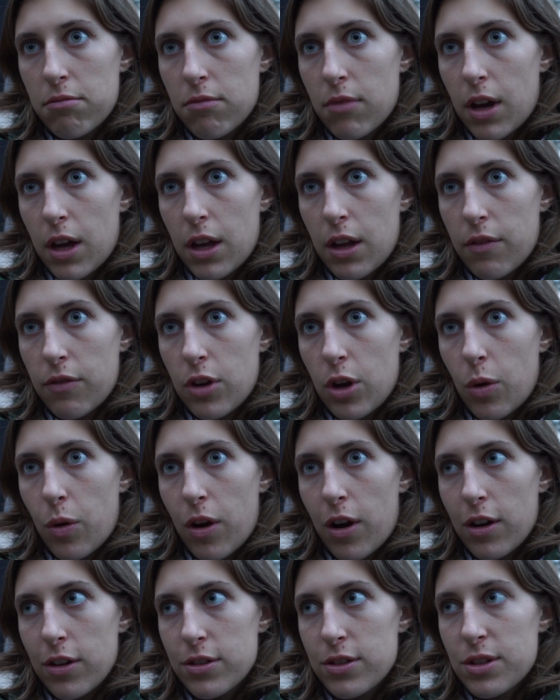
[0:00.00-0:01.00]
I have
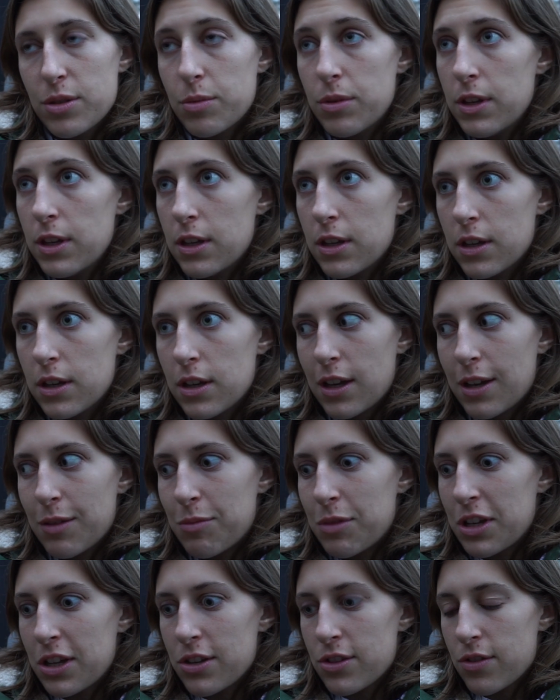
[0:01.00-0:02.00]
nowhere else to be, and
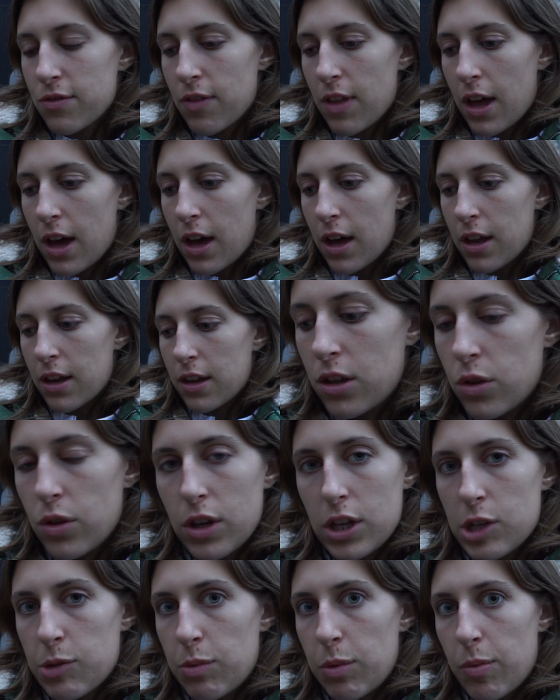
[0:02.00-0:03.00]
because of that, you
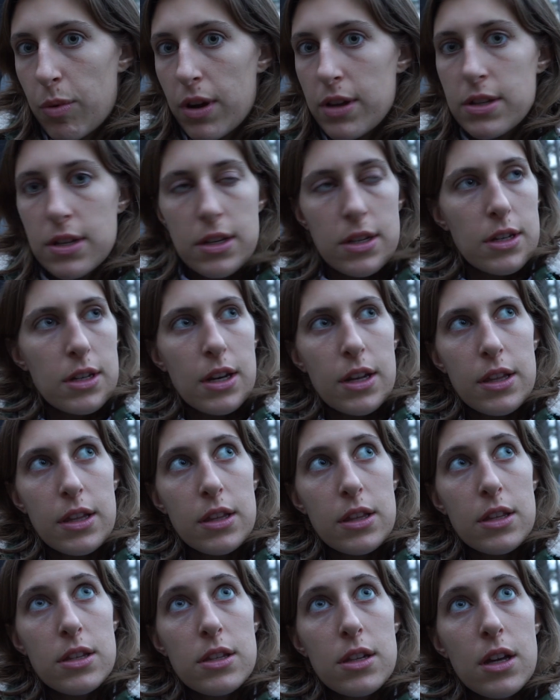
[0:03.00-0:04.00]
get to be present, and I think
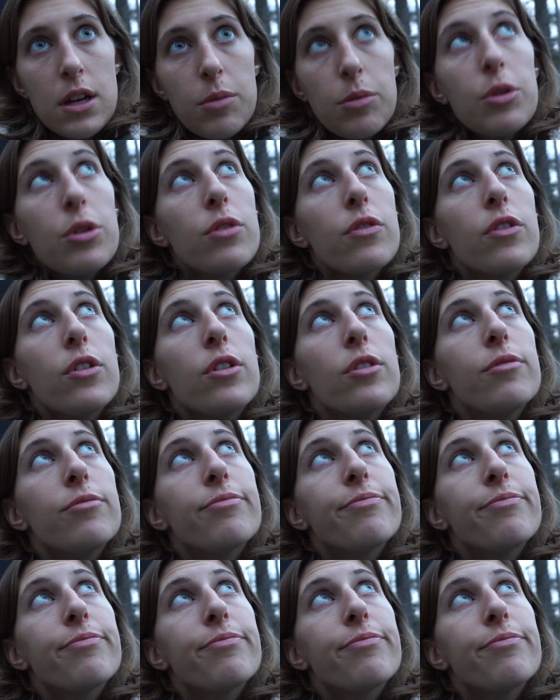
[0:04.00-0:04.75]
that's kind of beautiful.